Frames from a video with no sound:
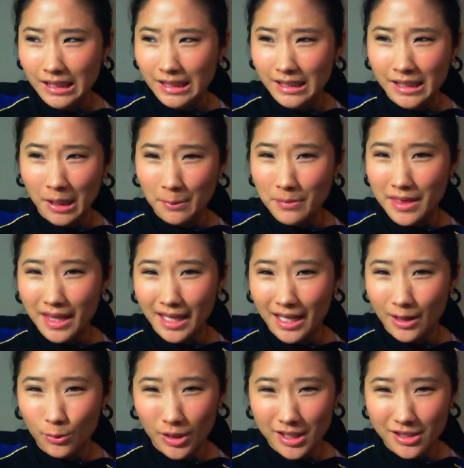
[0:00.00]

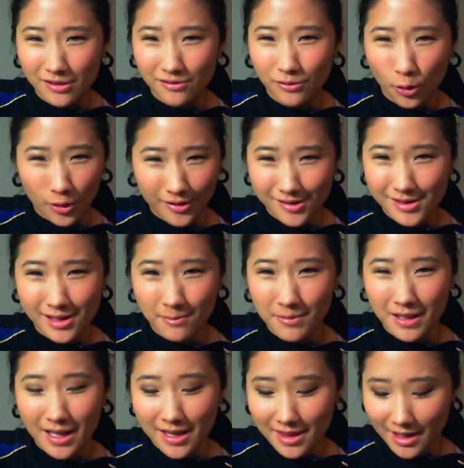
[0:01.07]
something 124 or
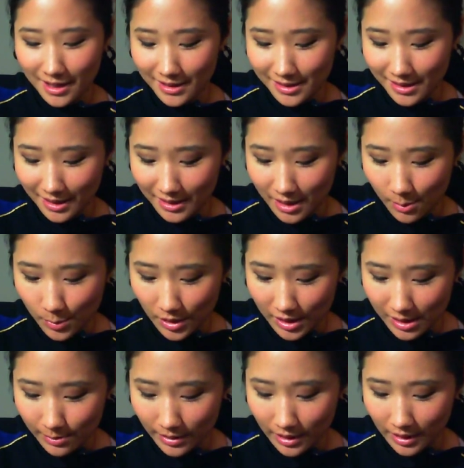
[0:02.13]
something like that. It's got
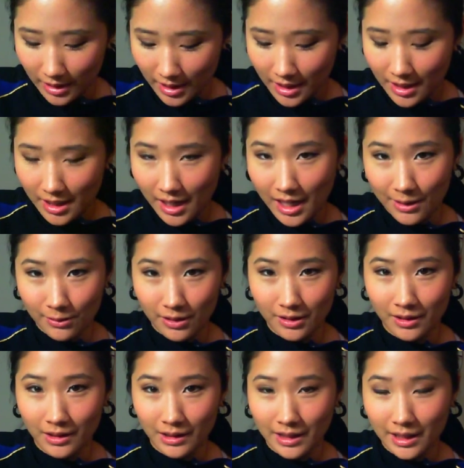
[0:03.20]
numbers, but I
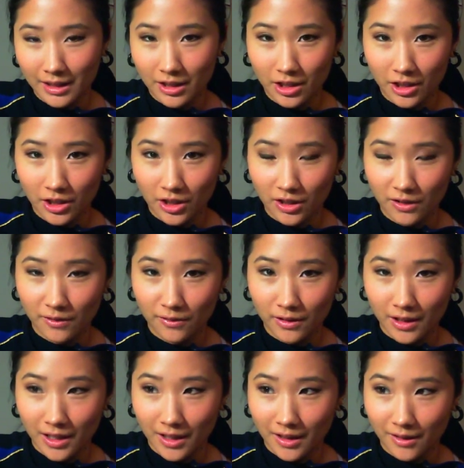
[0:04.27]
will link her
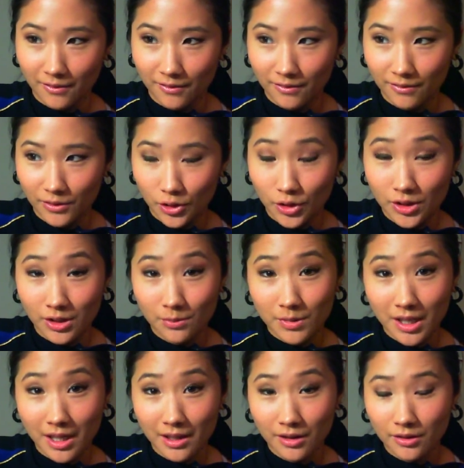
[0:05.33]
YouTube
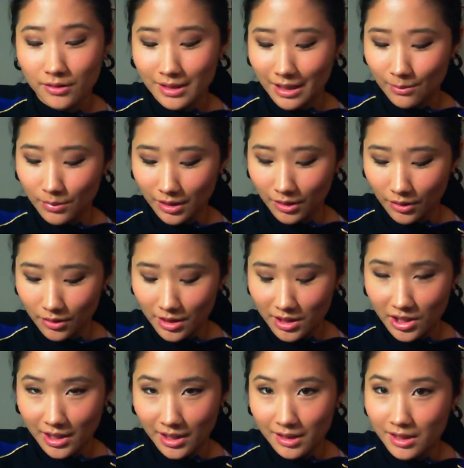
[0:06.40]
channel down below.
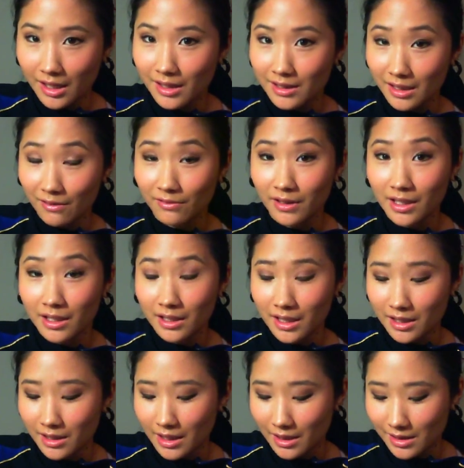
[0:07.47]
She definitely
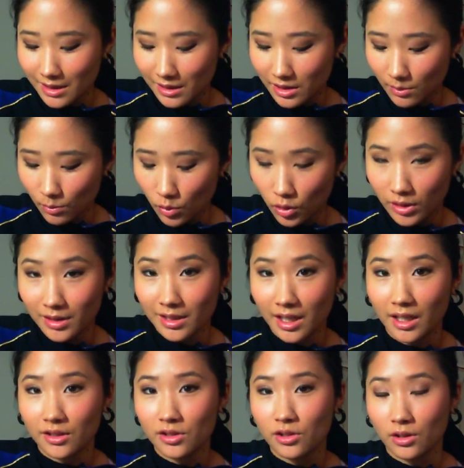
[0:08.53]
gets into more
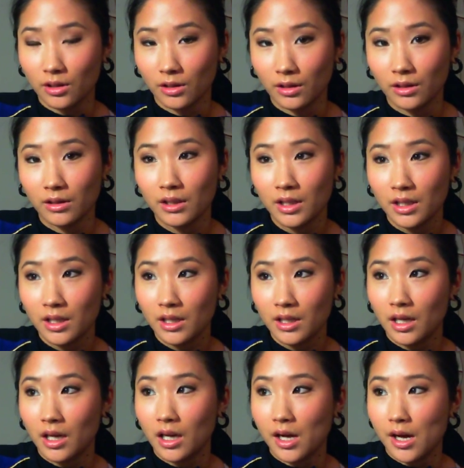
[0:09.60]
natural
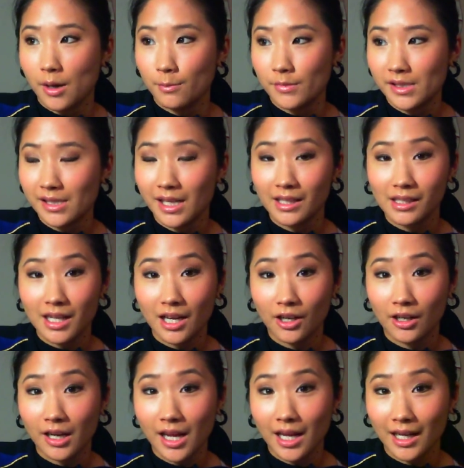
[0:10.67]

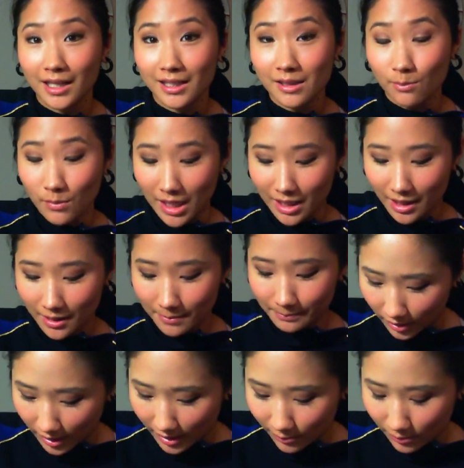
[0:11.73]
skincare and makeup.
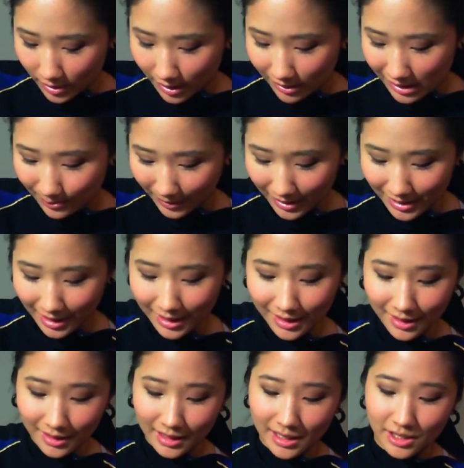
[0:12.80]
And what I was
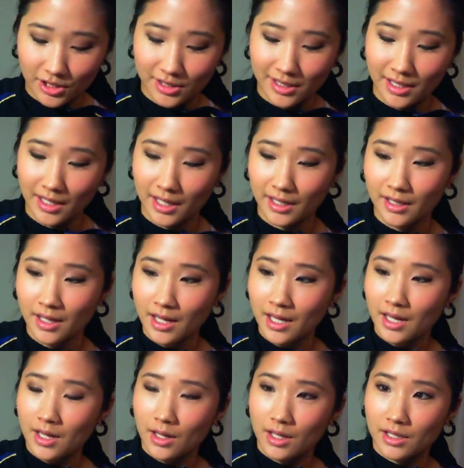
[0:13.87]
particularly interested in,
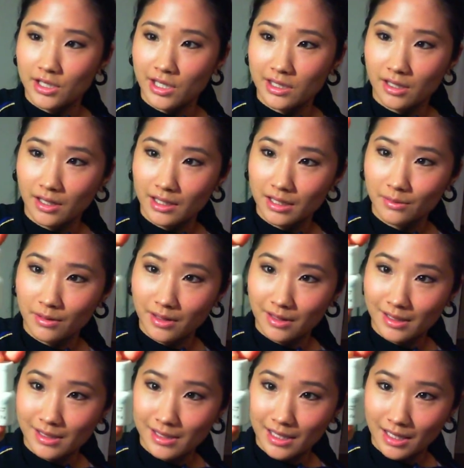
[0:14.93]
she talked about
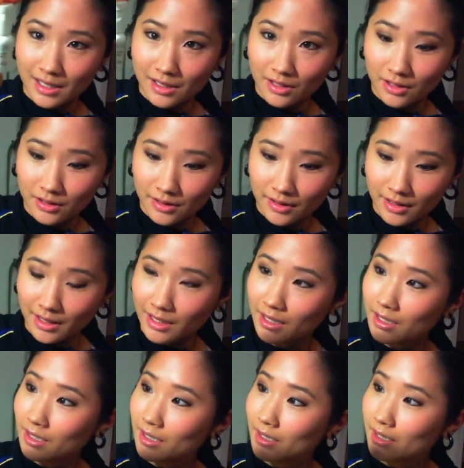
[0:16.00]
this thing called
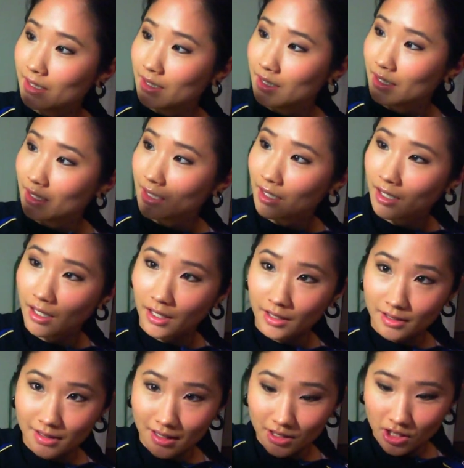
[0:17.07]
the
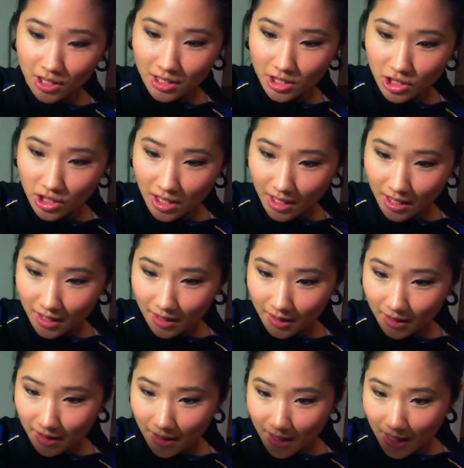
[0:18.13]
Oxygen
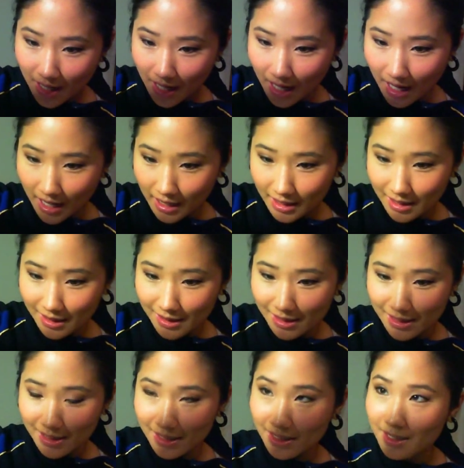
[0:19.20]
Gel, and
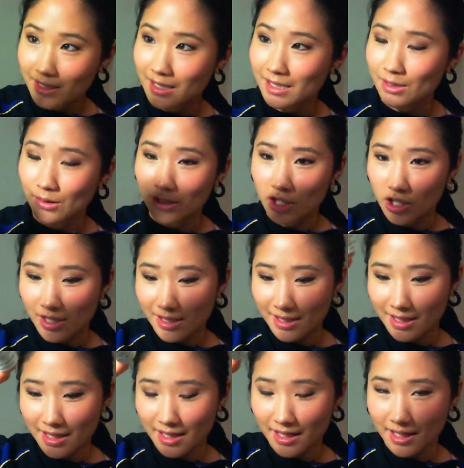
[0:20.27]
this one's
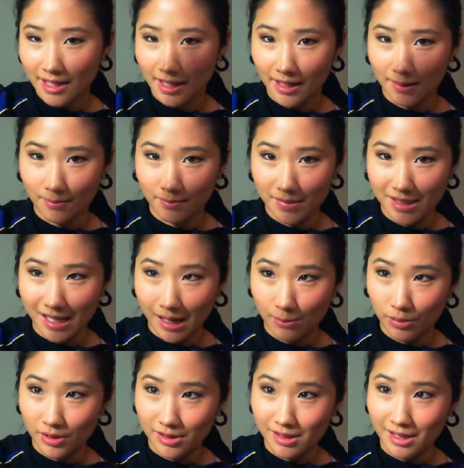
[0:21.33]
just the
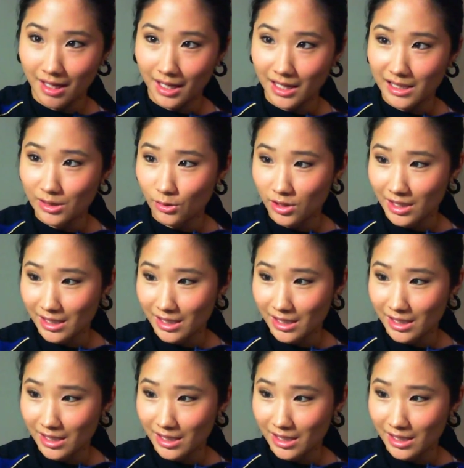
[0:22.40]
sample size, which